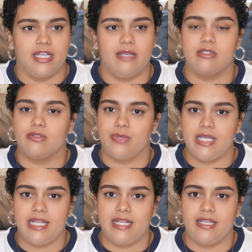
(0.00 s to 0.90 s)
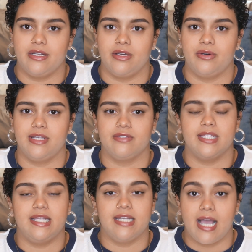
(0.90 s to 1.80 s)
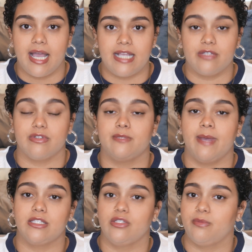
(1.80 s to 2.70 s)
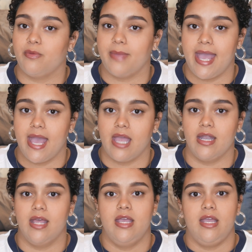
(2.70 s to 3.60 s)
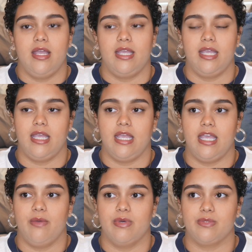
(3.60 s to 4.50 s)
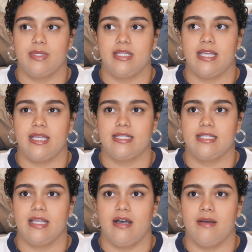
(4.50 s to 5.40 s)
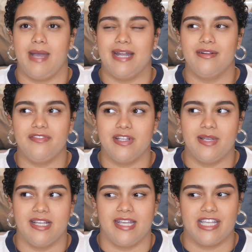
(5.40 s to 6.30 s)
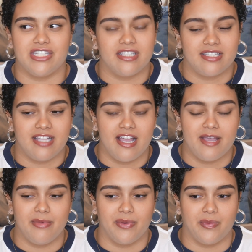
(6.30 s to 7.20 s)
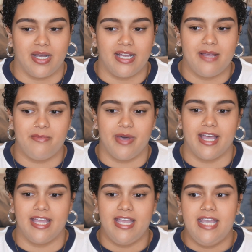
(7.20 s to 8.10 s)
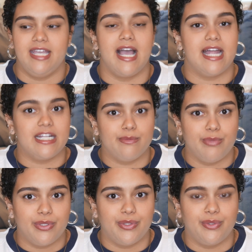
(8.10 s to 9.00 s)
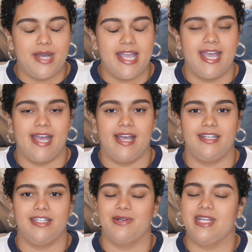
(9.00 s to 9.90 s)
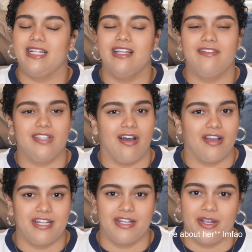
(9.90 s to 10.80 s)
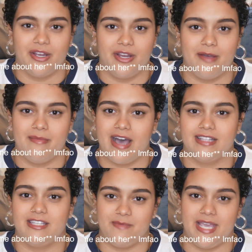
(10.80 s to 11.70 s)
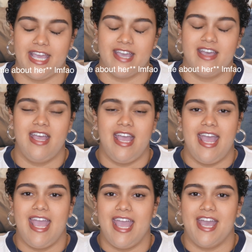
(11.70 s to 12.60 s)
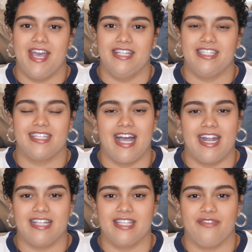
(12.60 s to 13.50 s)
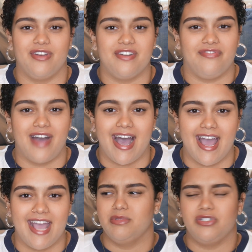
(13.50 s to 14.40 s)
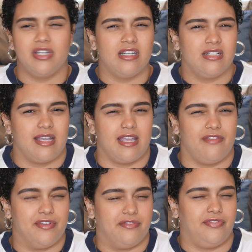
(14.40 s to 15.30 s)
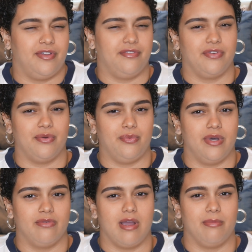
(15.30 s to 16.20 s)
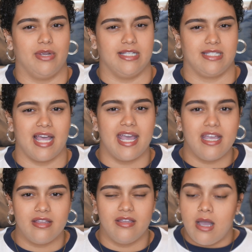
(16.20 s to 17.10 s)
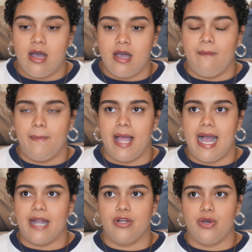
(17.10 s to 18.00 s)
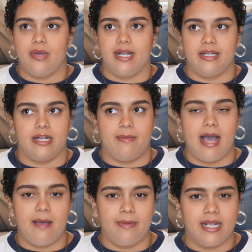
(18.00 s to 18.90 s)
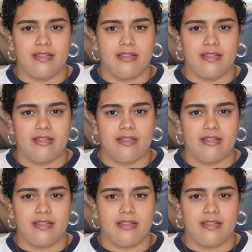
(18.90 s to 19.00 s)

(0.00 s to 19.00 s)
He was sweet, you know, he's really nice, respectable man. He was with his, I don't know if they were engaged at the time or what, but he had his boo and, you know, he loved talking to her about, to me, and just kind of asking for advice. I'm just trying to, like, give you a feel for what Robert is like. I don't know what ended up happening.